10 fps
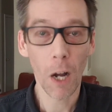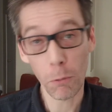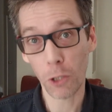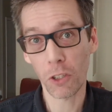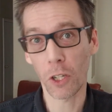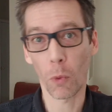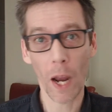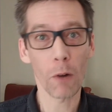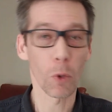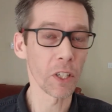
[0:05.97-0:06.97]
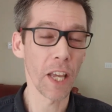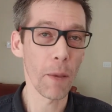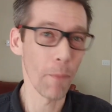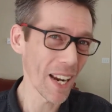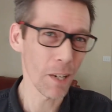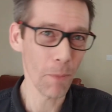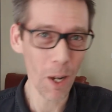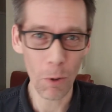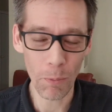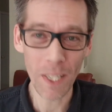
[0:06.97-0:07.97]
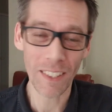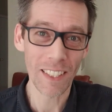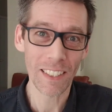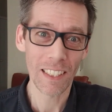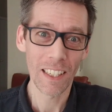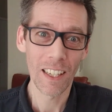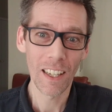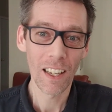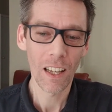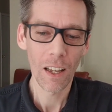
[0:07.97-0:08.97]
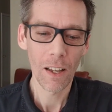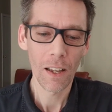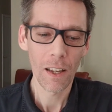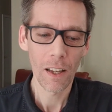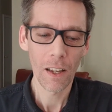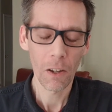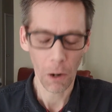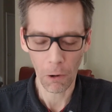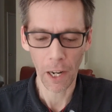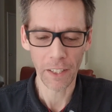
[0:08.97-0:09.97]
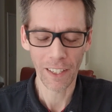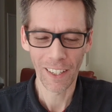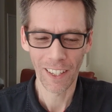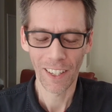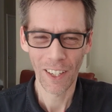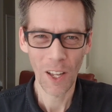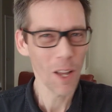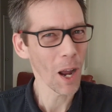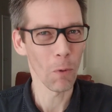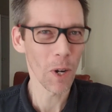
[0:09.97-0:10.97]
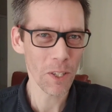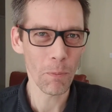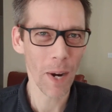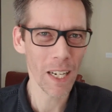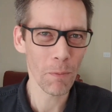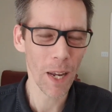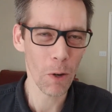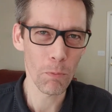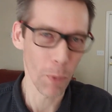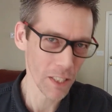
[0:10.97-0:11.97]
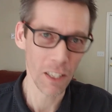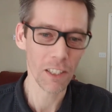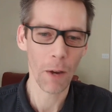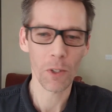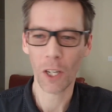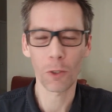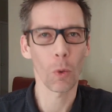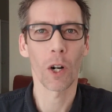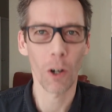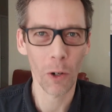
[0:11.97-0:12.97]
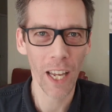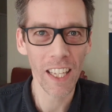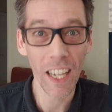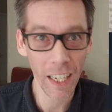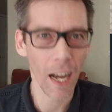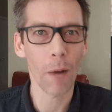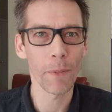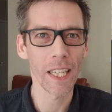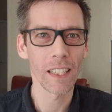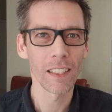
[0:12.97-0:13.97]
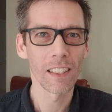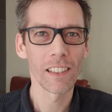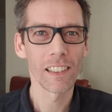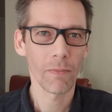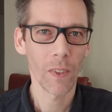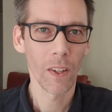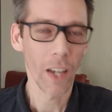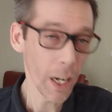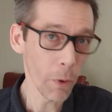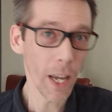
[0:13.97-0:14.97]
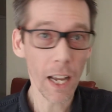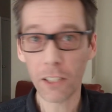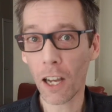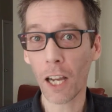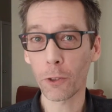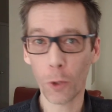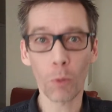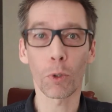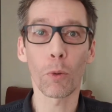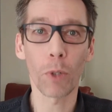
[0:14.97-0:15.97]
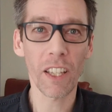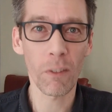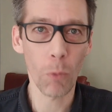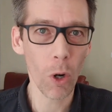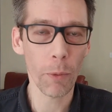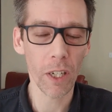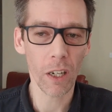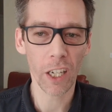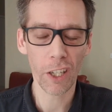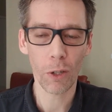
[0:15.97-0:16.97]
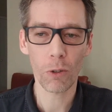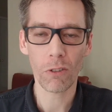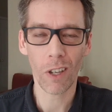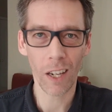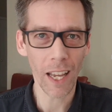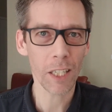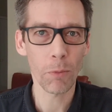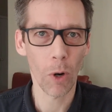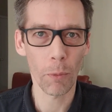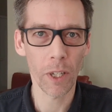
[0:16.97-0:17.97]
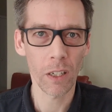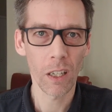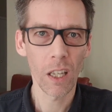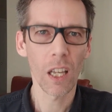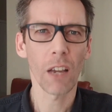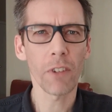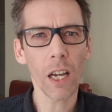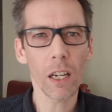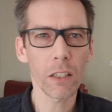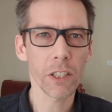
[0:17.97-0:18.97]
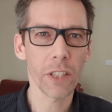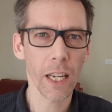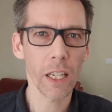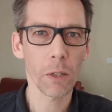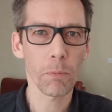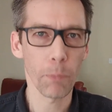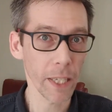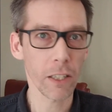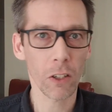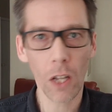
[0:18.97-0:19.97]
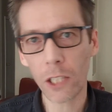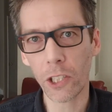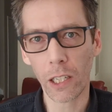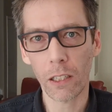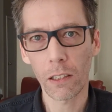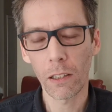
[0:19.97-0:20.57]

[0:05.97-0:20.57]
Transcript: I'm just sitting around one day minding my own business. Alright, I wasn't minding my own business, I was on Twitter, okay, you caught me. Anyway, I saw a true blue believing Mormon accuse an ex-Mormon of not understanding basic logic.